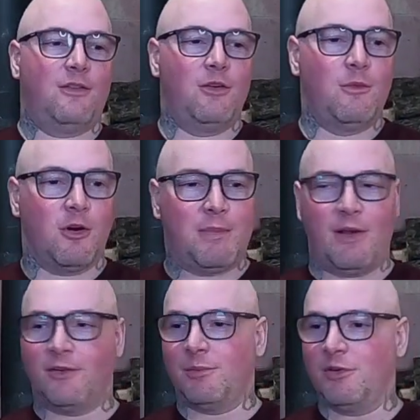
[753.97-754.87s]
2 more
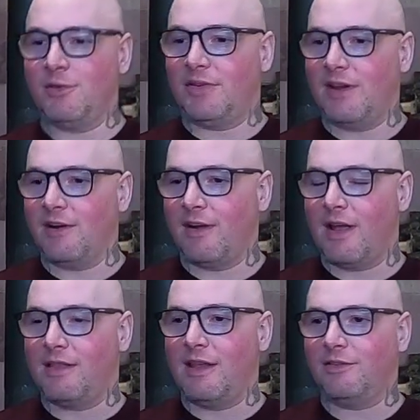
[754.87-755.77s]
pairs of boots here,
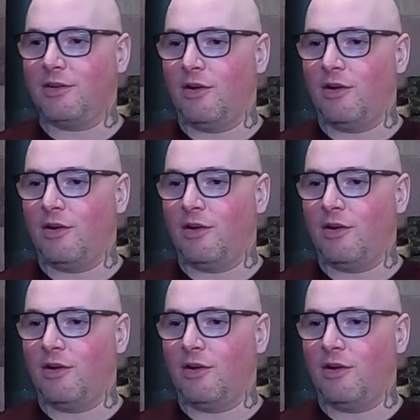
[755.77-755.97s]
and these